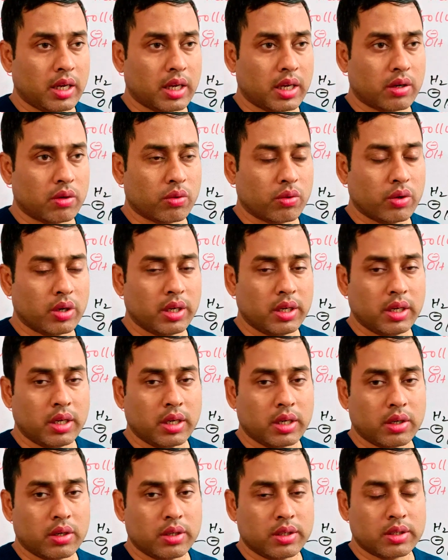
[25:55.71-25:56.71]
and when
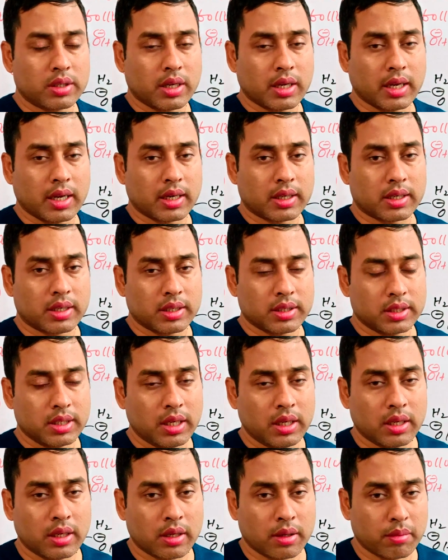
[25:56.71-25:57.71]
it is act as
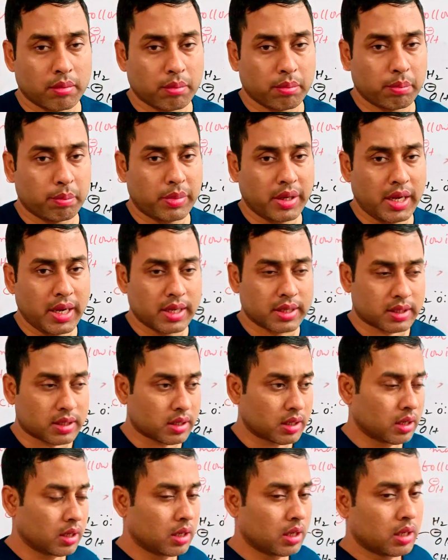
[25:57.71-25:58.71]
a
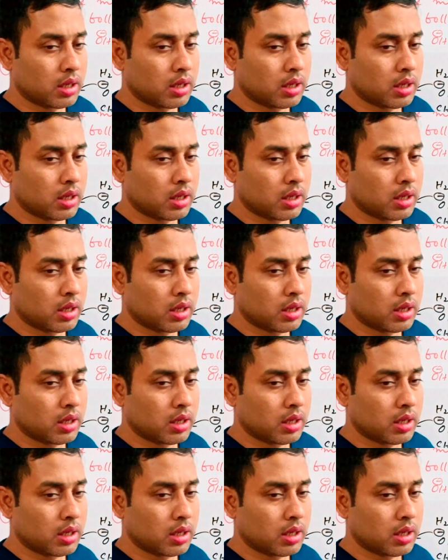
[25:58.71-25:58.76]
base.